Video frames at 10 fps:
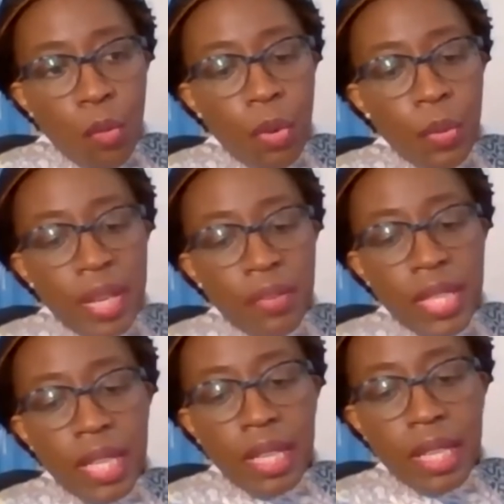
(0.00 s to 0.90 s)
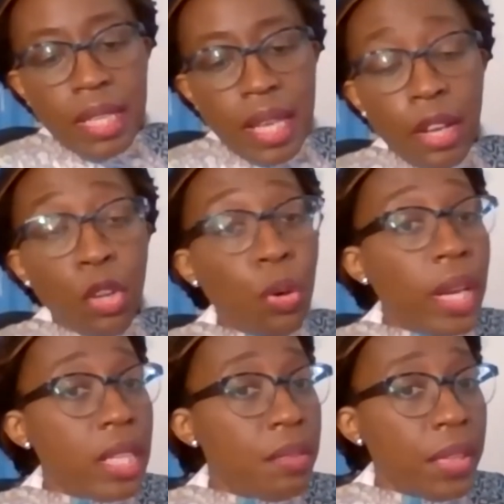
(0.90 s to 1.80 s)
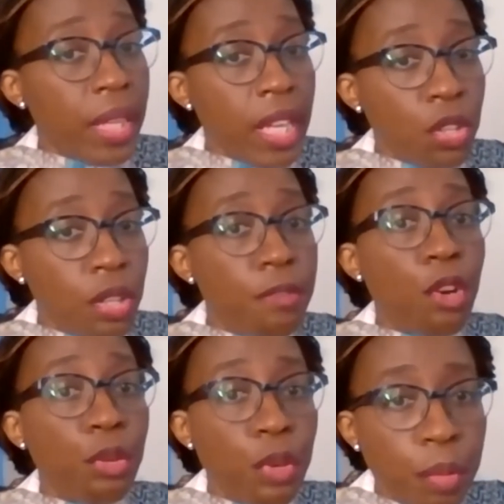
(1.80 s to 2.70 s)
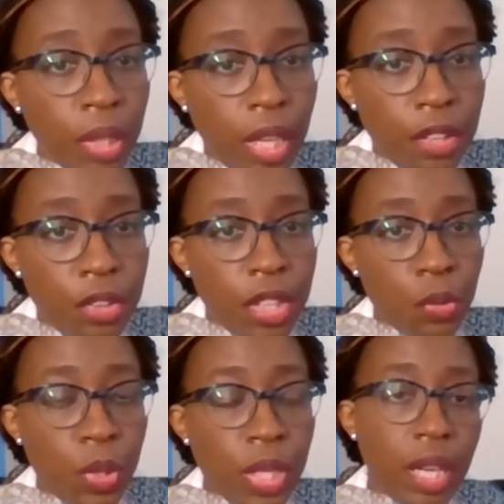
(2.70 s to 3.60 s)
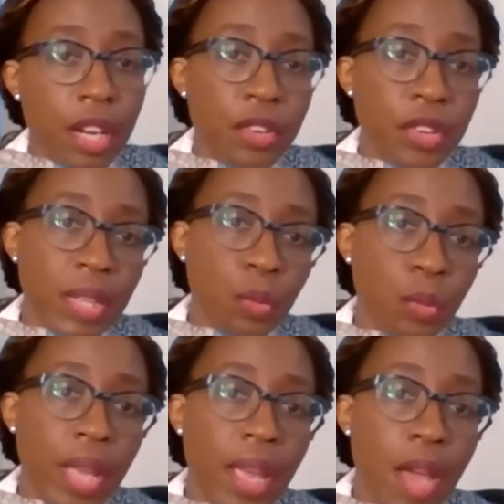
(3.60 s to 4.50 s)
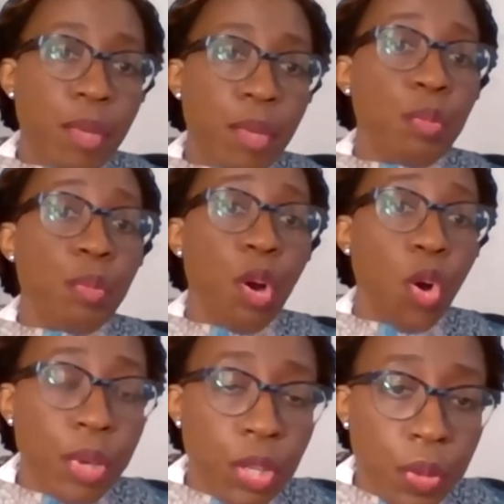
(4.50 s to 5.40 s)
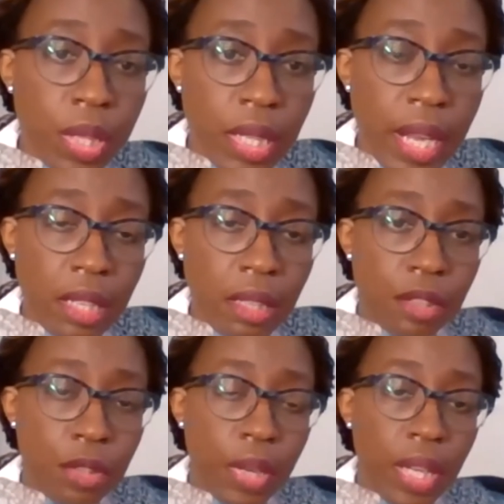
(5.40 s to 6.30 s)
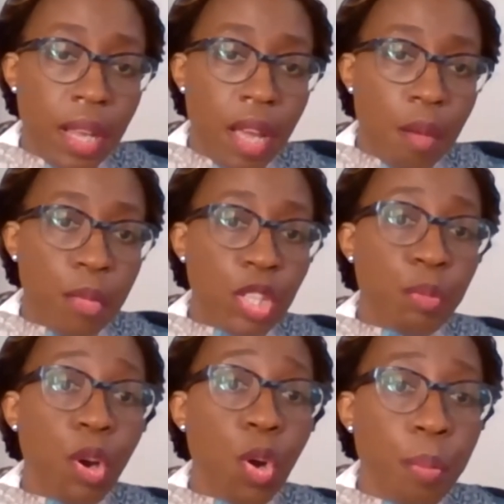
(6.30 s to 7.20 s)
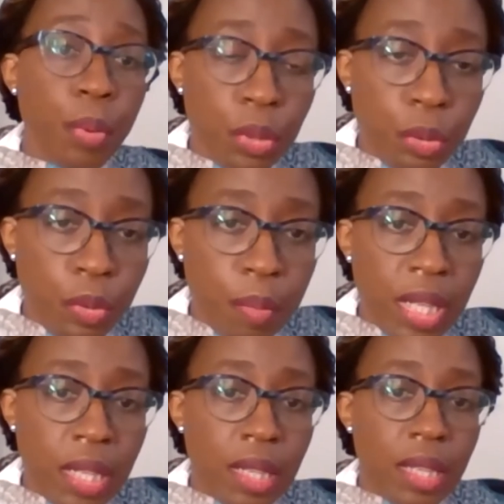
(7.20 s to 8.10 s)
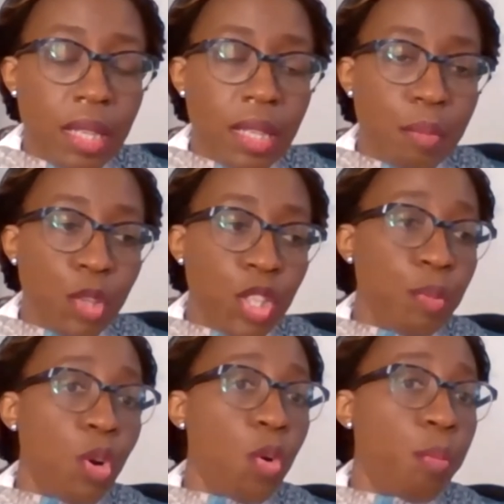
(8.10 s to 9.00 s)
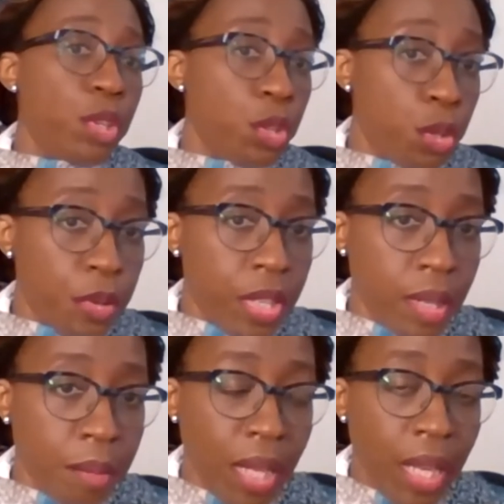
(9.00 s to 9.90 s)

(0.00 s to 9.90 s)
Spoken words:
what we have seen is a new classification of vulnerable countries, which are countries that were much more open to international trade, much more open to remittances, much more open to tourism.